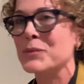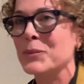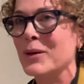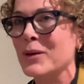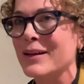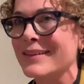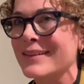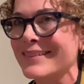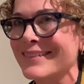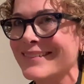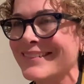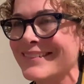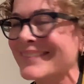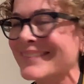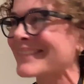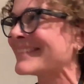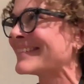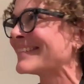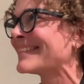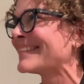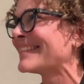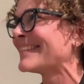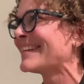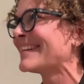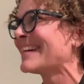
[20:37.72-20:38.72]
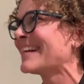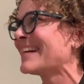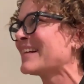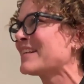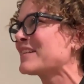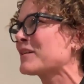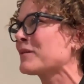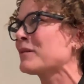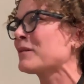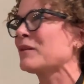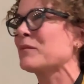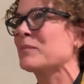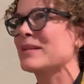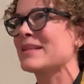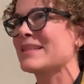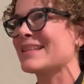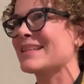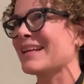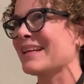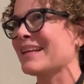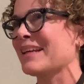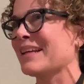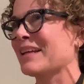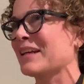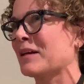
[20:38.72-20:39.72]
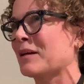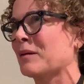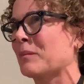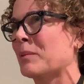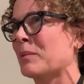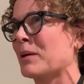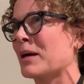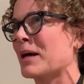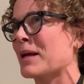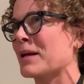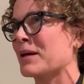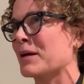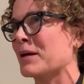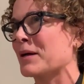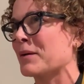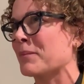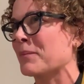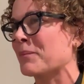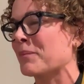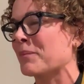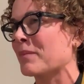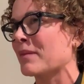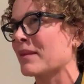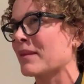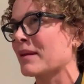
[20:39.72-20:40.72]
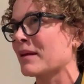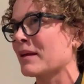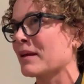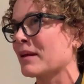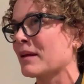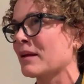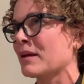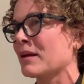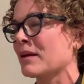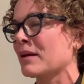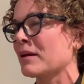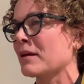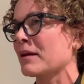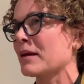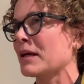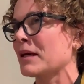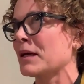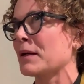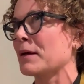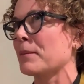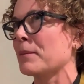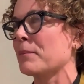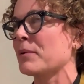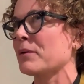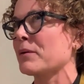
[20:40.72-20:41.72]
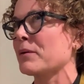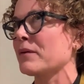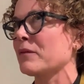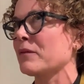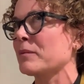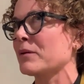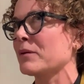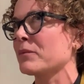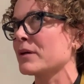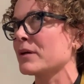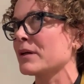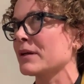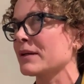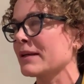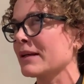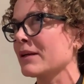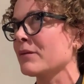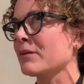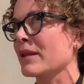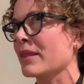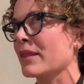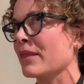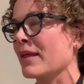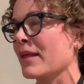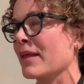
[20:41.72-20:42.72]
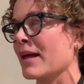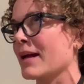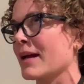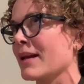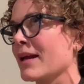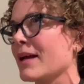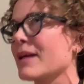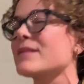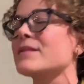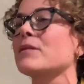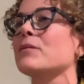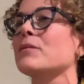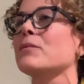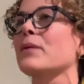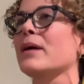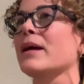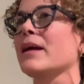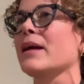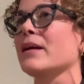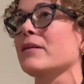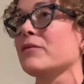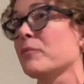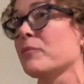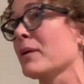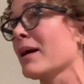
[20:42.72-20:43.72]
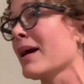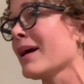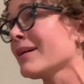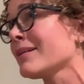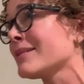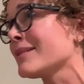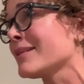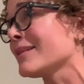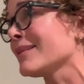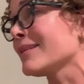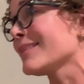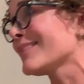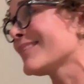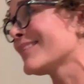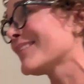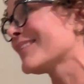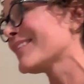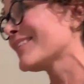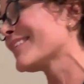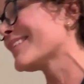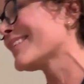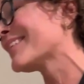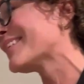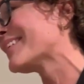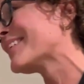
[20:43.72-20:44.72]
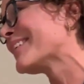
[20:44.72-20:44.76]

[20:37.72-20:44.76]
one. So we've been studying Aabana, but we've been working with that as a way of practice.